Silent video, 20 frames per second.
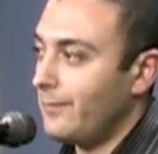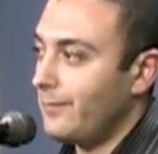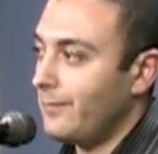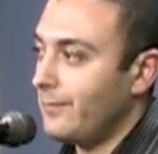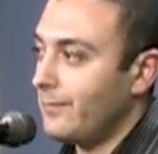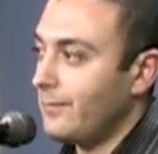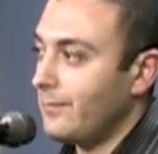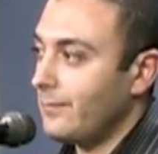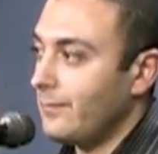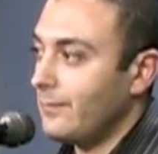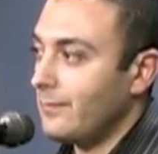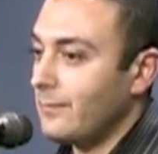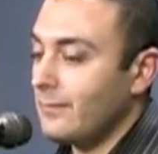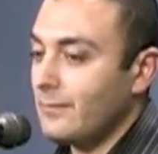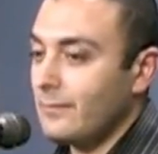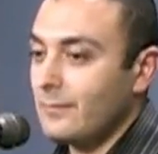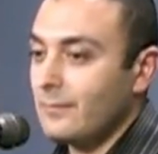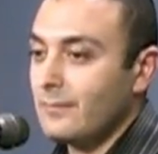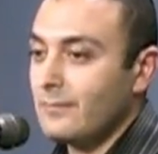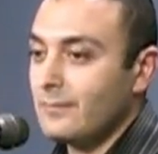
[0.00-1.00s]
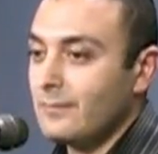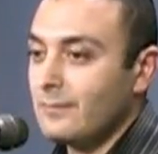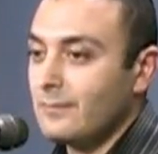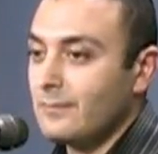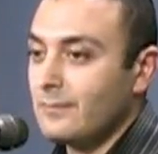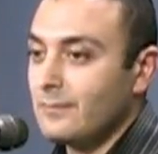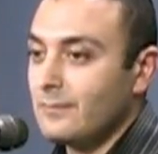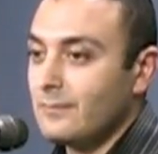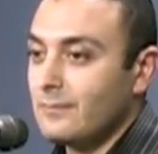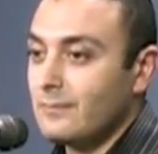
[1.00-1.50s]

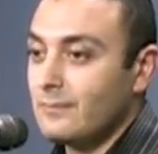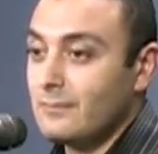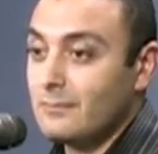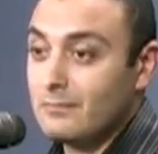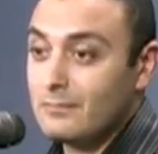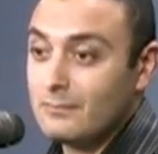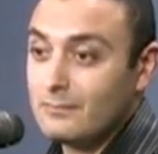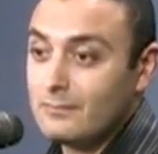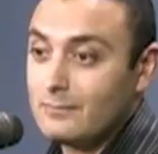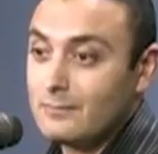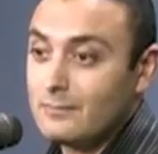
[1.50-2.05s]
[no speech]